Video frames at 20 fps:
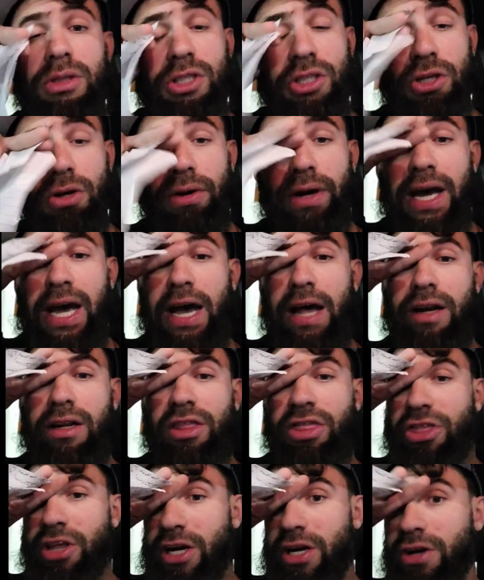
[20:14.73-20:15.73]
So it had
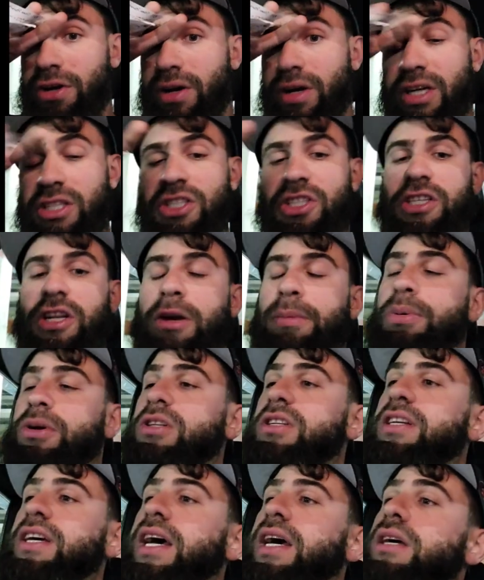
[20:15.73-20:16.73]
Thunder instead of
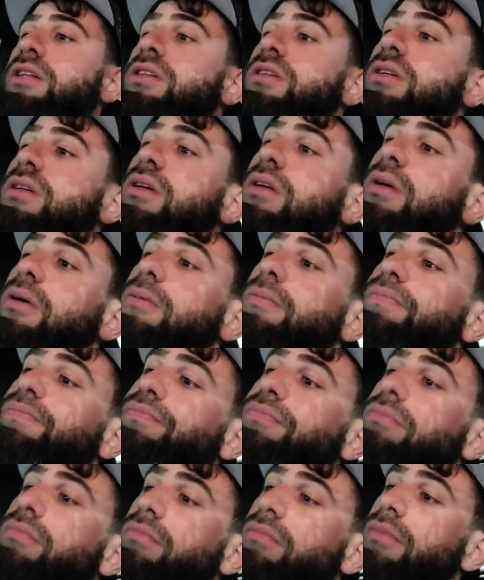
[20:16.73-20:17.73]
Protect,
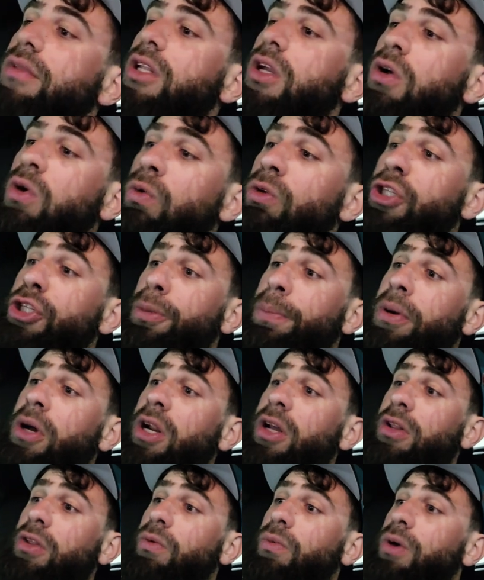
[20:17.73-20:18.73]
which you
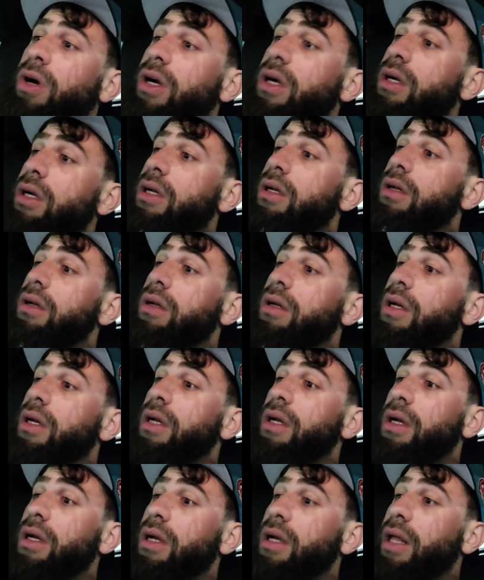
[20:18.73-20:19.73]
put in the work.
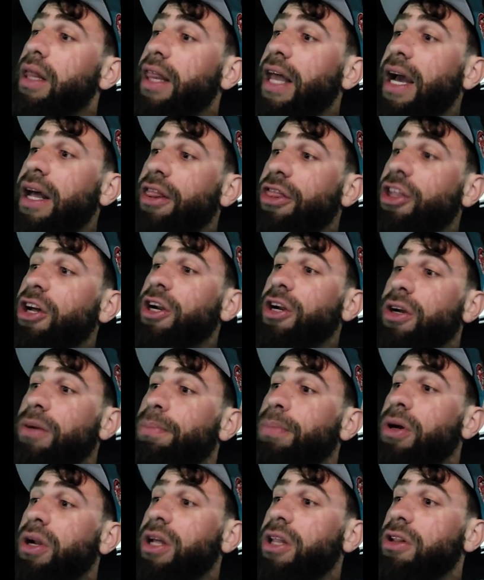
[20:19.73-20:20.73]
That Thunder
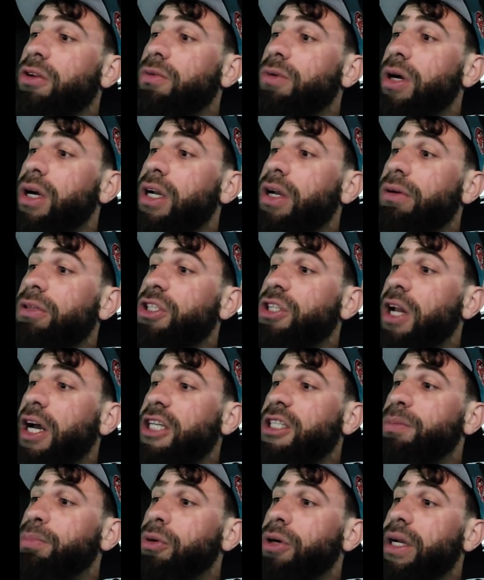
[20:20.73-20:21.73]
put in the work. It was a
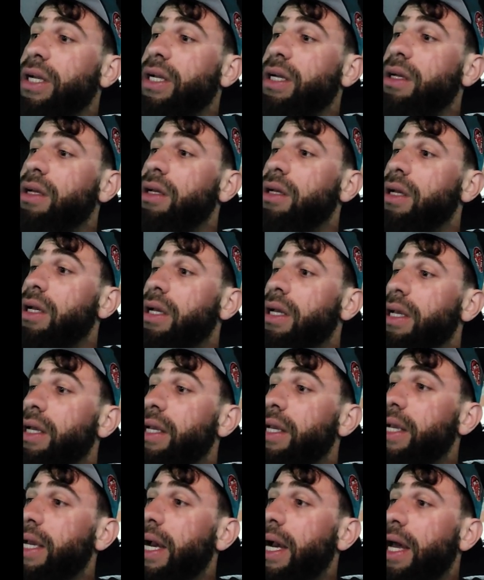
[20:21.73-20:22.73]
nice bring.
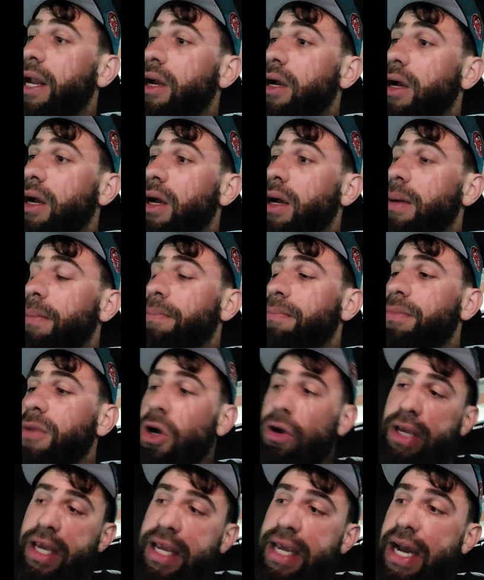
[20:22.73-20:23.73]
He had,
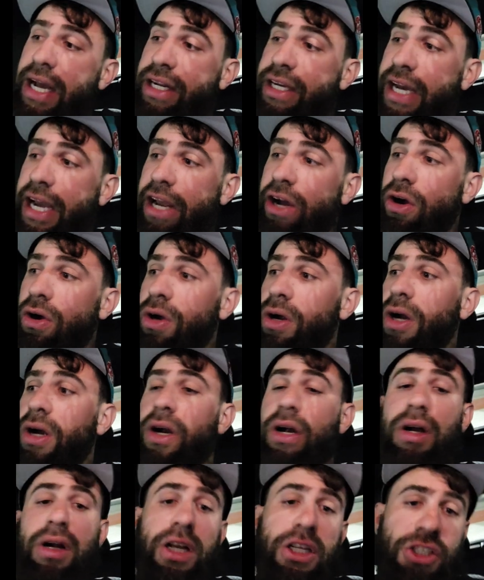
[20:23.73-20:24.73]
he had
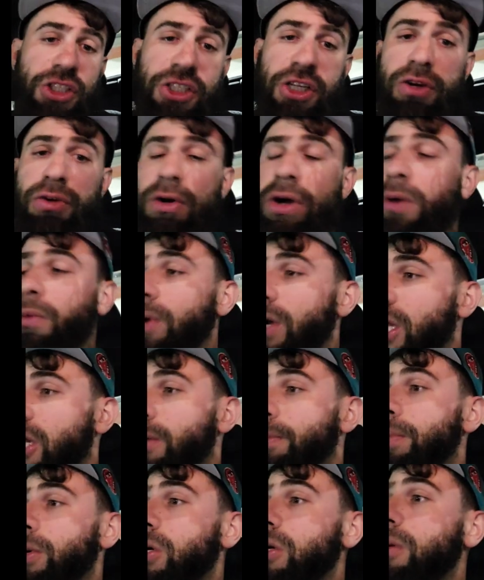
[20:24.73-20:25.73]
Kyogre, Incineroar,
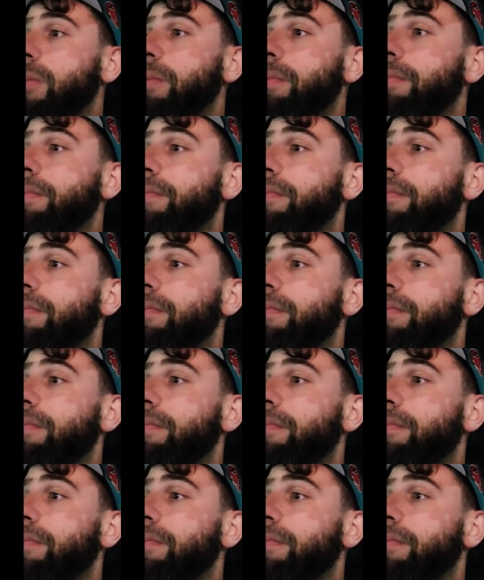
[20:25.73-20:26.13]
Rillaboom,